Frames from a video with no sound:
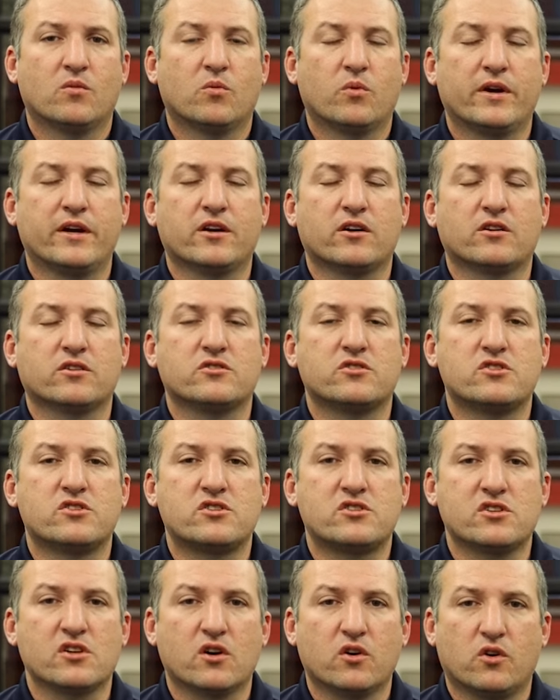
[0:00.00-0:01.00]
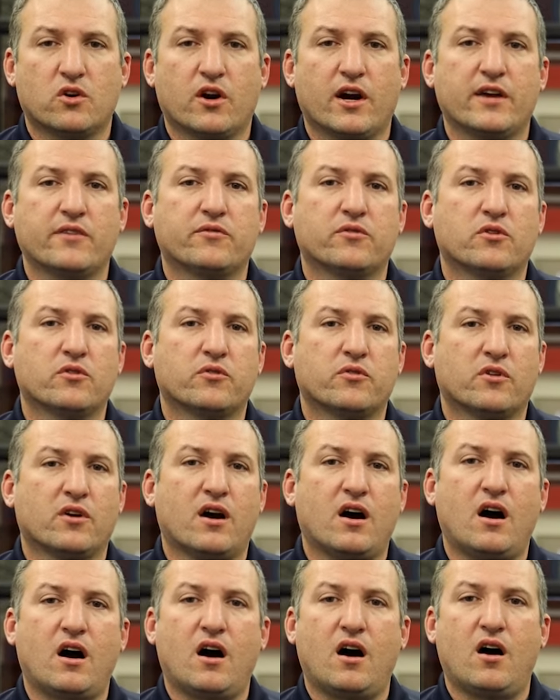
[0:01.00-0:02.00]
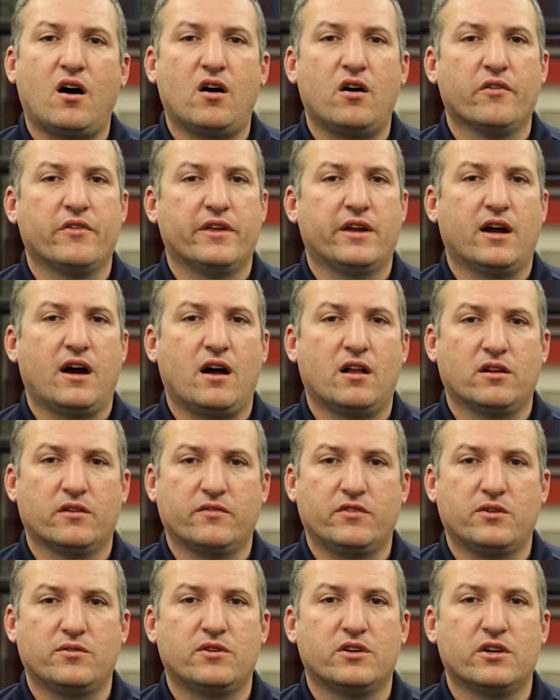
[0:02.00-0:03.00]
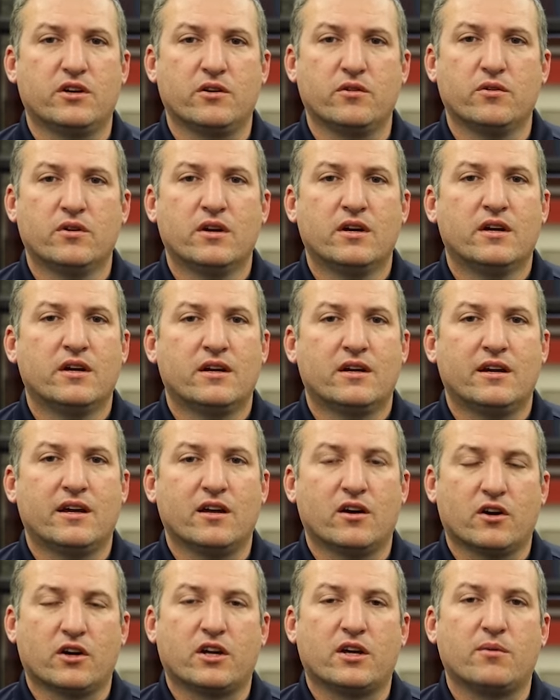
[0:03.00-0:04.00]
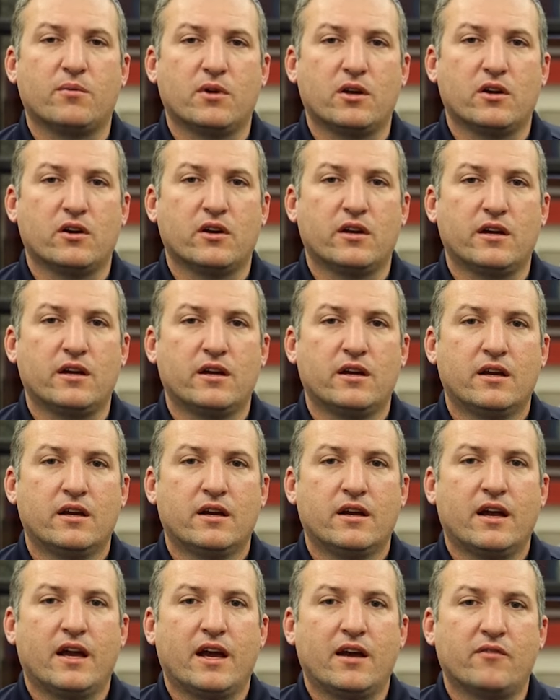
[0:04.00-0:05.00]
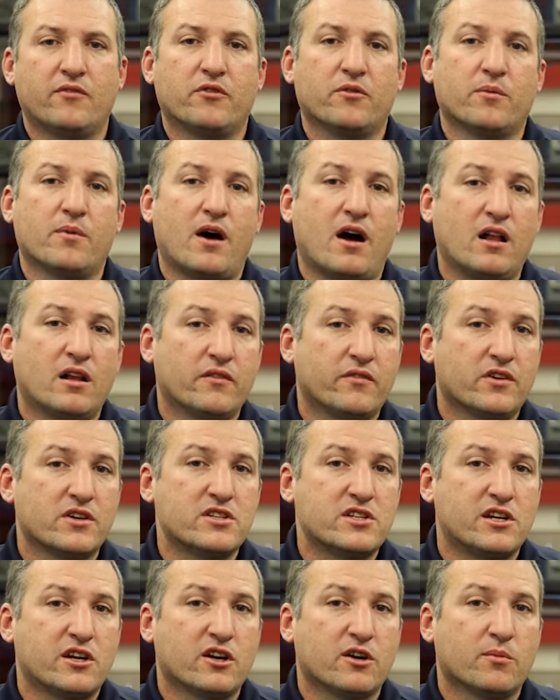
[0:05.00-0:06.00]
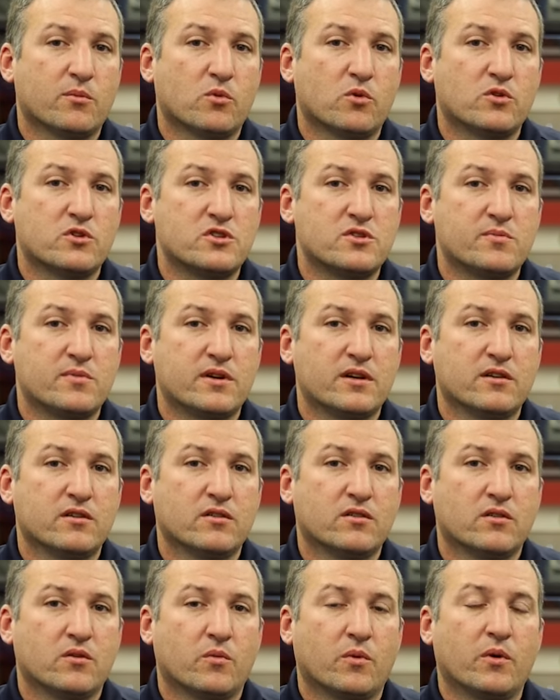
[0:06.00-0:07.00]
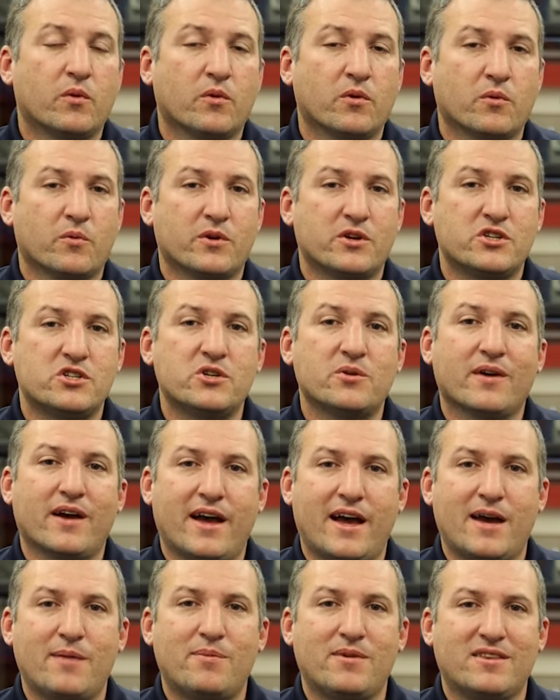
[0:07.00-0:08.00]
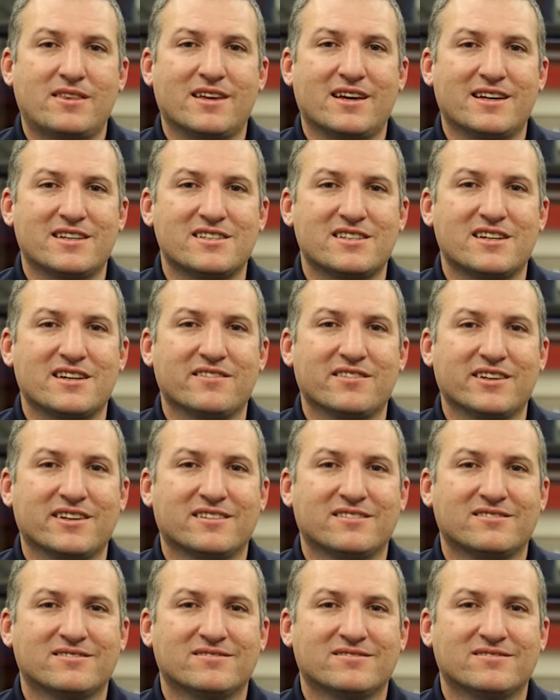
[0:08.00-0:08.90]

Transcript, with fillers: We are so grateful for all that all of you do in our community and from all of us here at Moores Mill, we want to wish you a happy Thanksgiving.